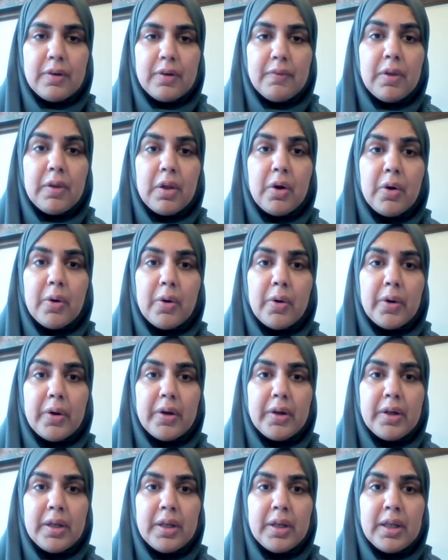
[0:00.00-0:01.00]
Lahore.
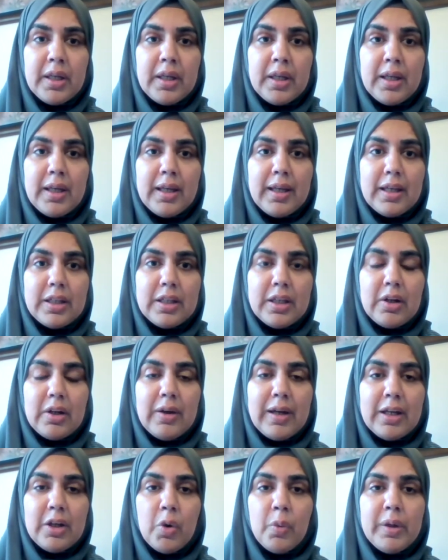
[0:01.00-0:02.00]

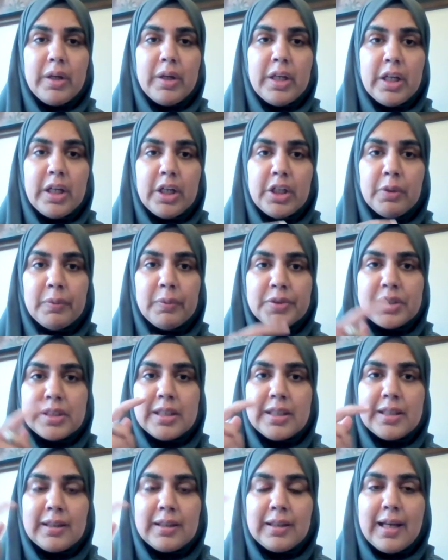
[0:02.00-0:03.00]
And over here you'll
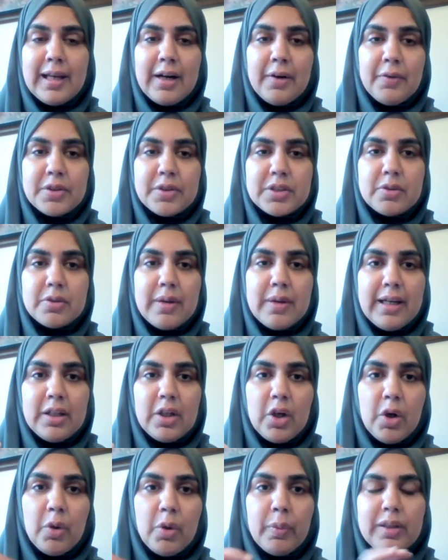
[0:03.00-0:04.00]
see clouds, right?
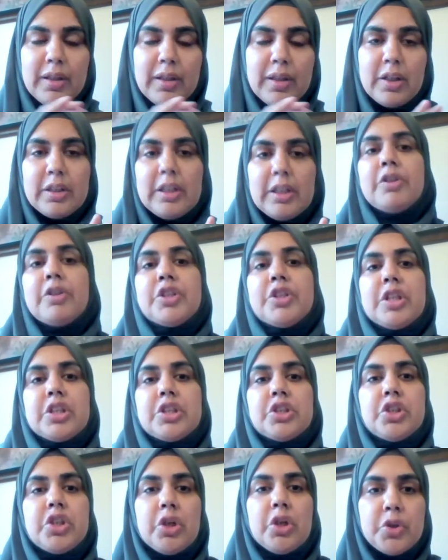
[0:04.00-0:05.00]
Over there, they'll
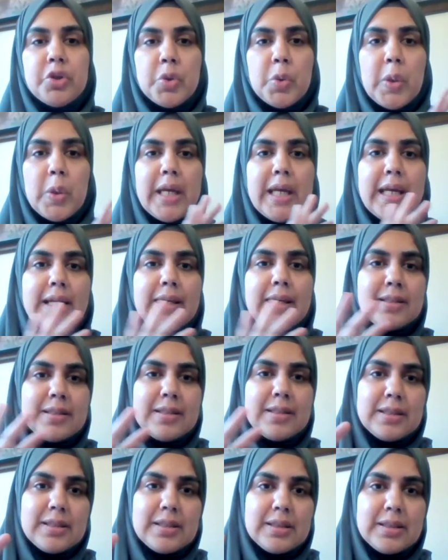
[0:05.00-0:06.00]
just show you haze.